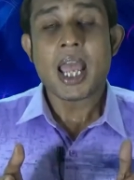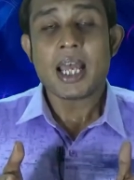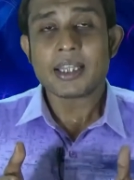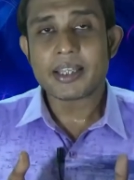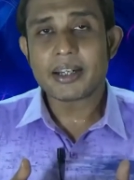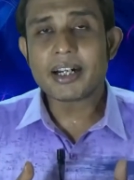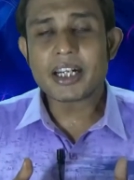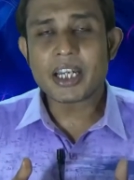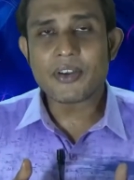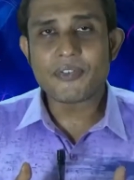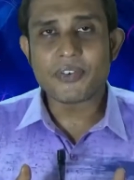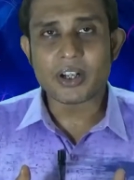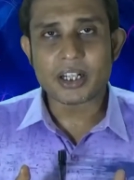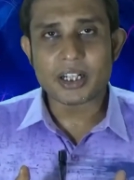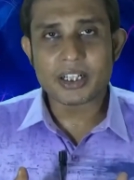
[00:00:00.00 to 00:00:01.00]
There are
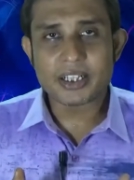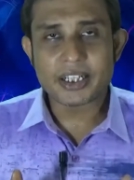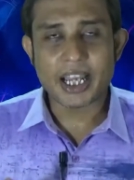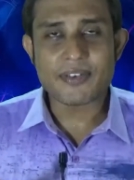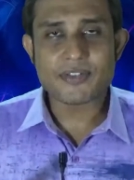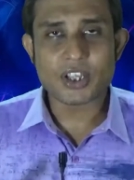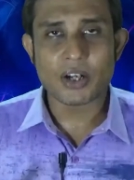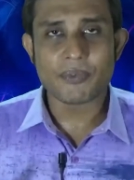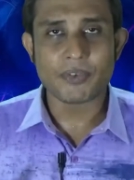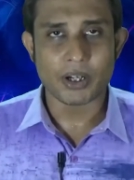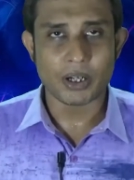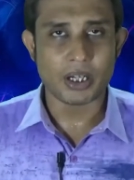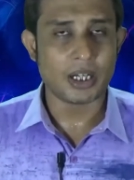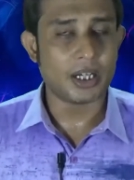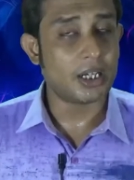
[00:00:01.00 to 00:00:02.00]
different types of
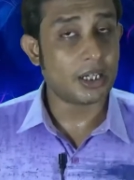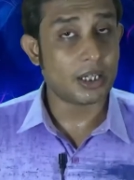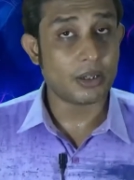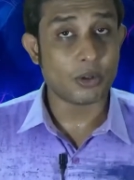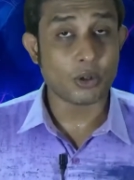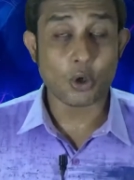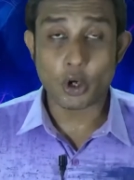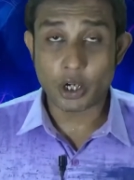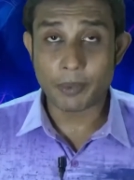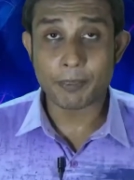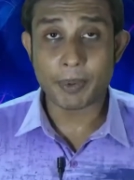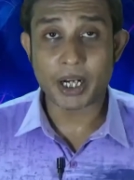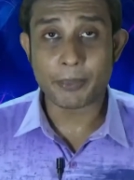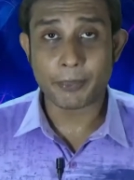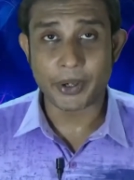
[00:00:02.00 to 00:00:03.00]

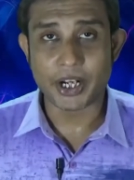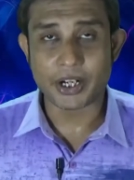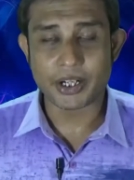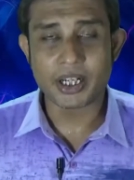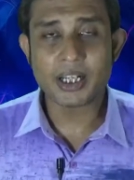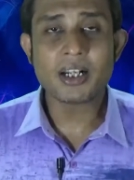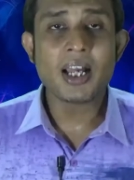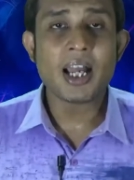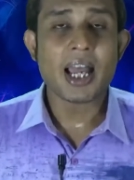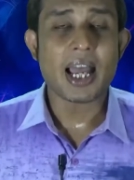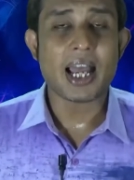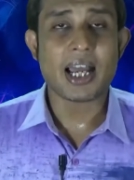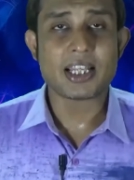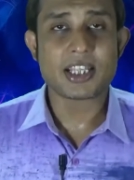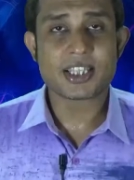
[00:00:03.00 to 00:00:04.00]
non-impact printer,
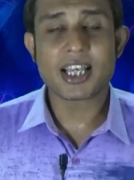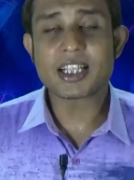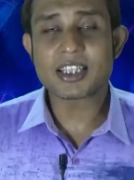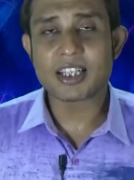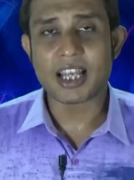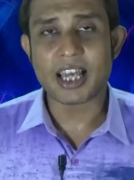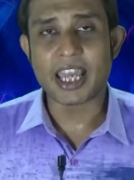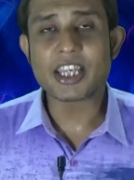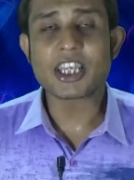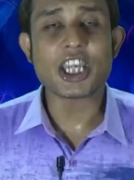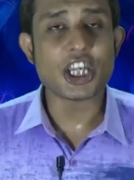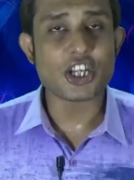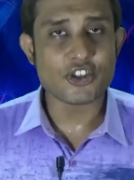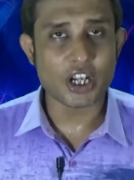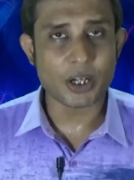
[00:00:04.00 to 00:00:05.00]
and such like
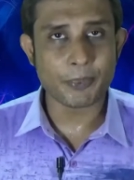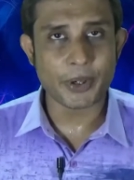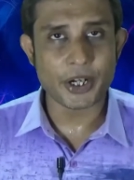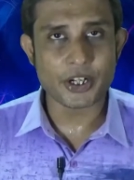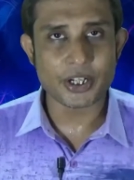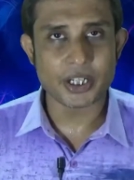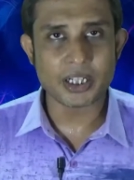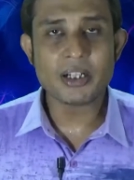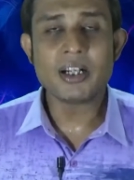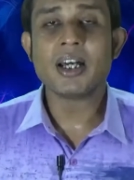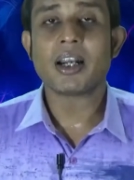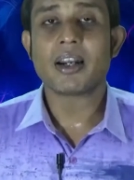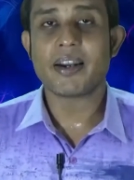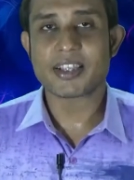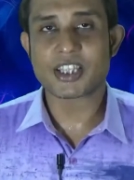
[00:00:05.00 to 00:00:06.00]
inkjet printer,
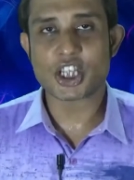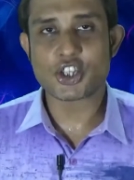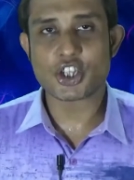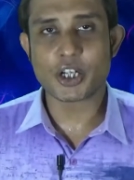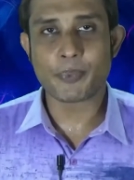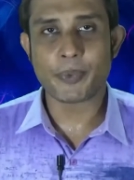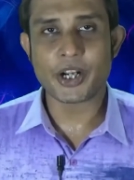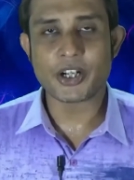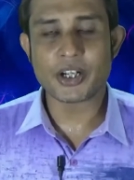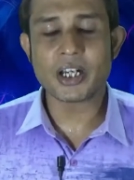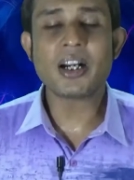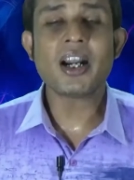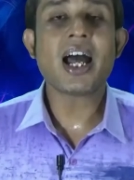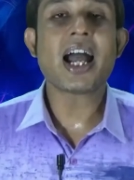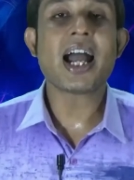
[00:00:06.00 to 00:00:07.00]
Laserjet
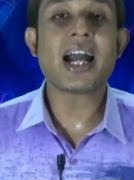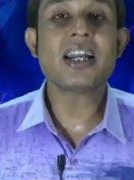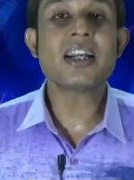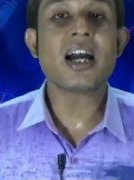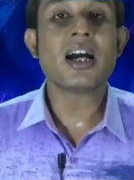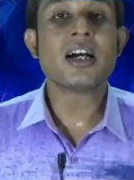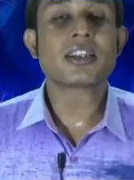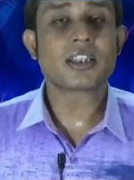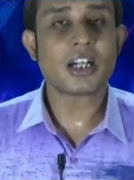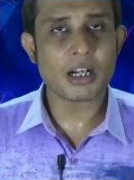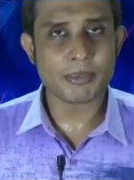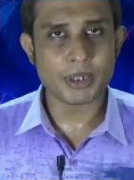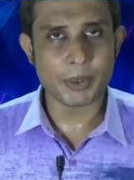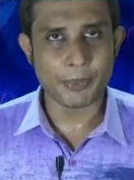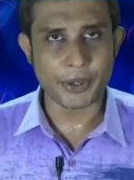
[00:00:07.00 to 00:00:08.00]
printer and
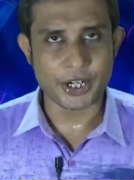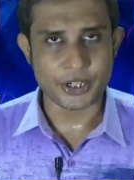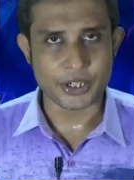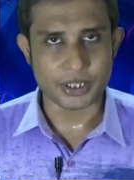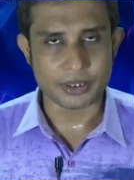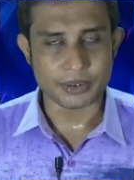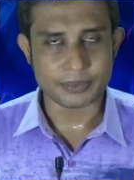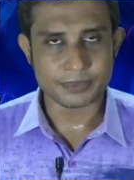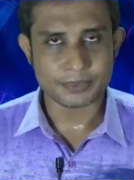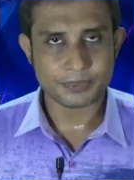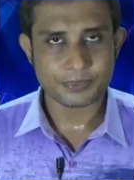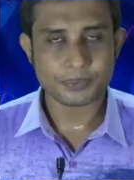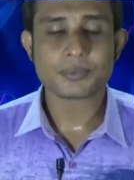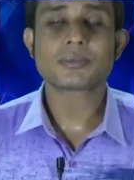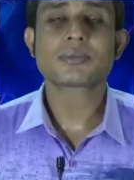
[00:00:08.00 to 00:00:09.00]
thermal printer.
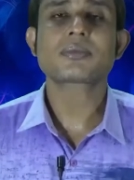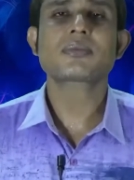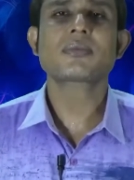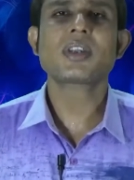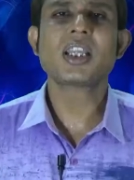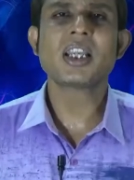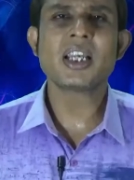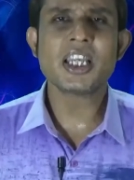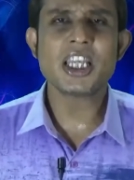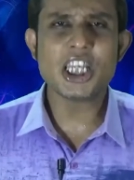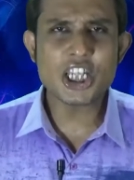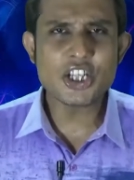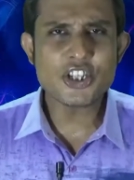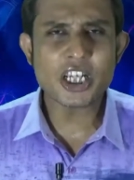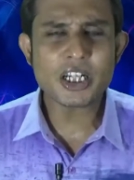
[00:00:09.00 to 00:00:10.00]

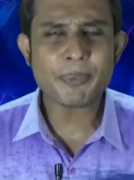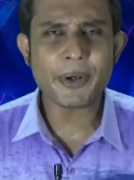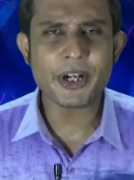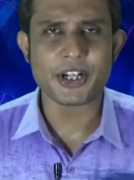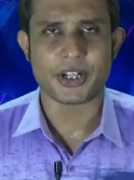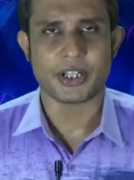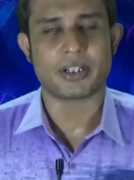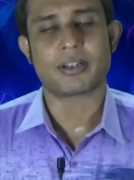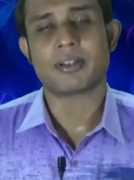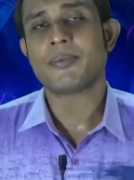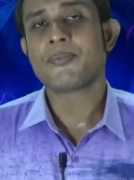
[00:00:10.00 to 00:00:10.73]
Inkjet printer.